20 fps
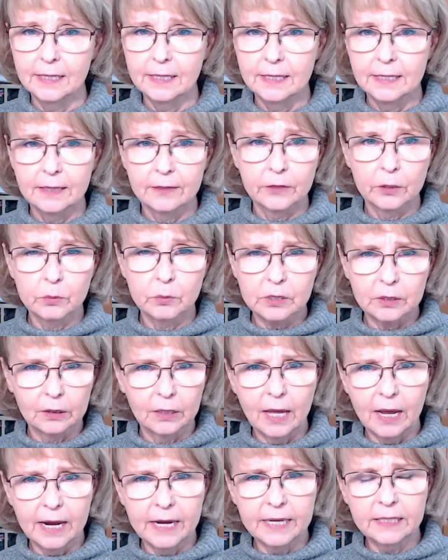there was a
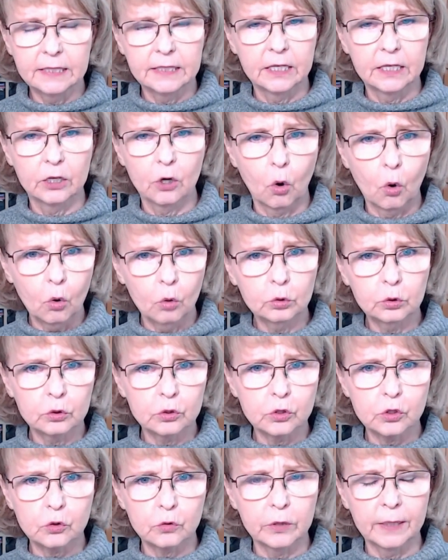line in an older
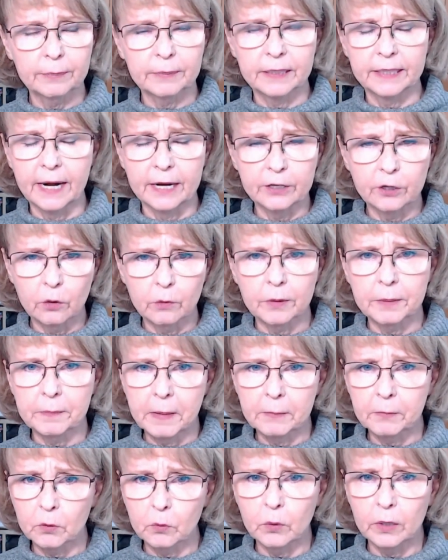script and I don't
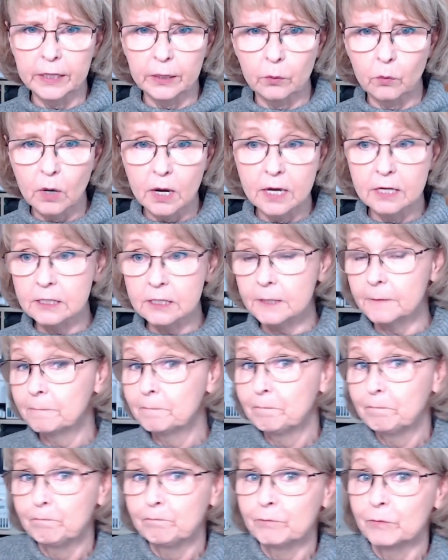remember what it was.
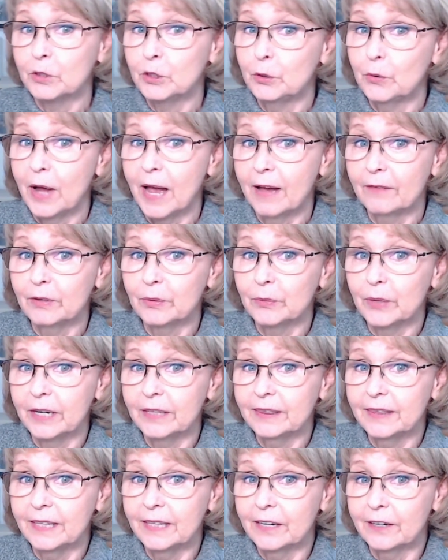You have it right
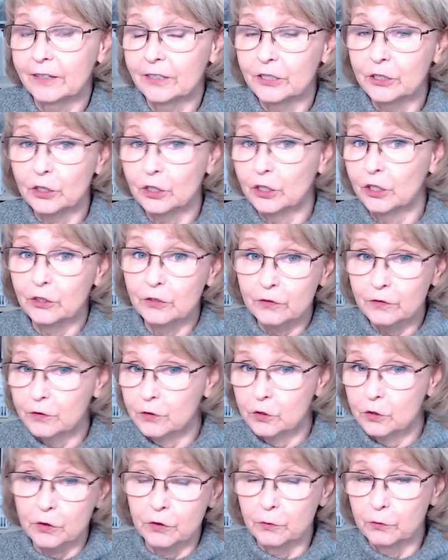there, and you can
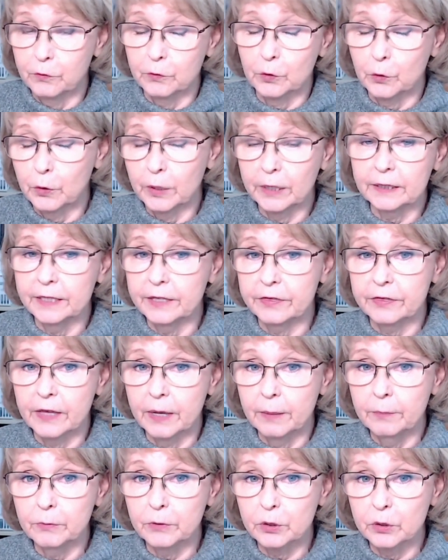quickly
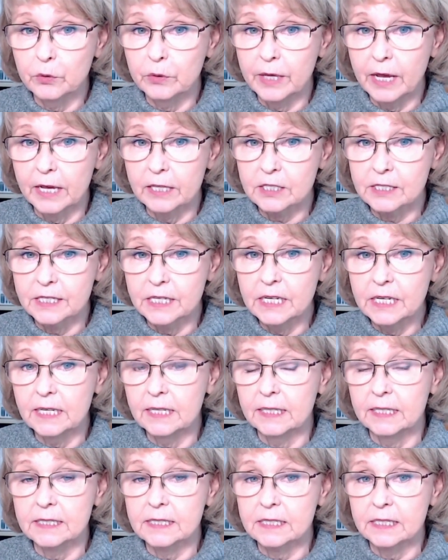thumb through that scene
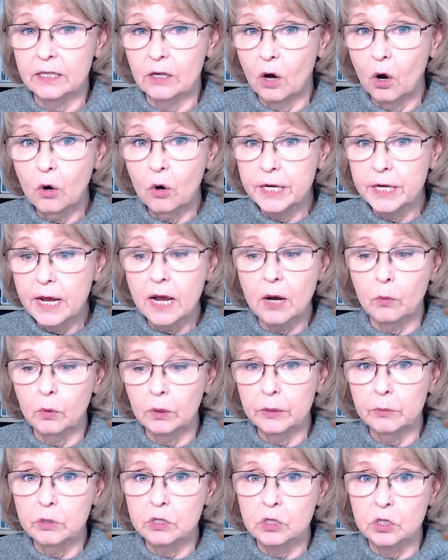and see, oh yeah, well
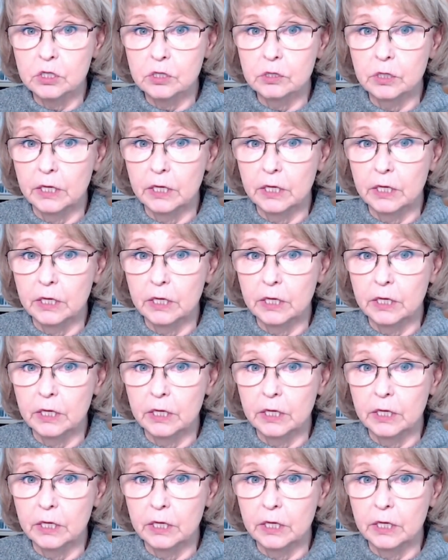it was in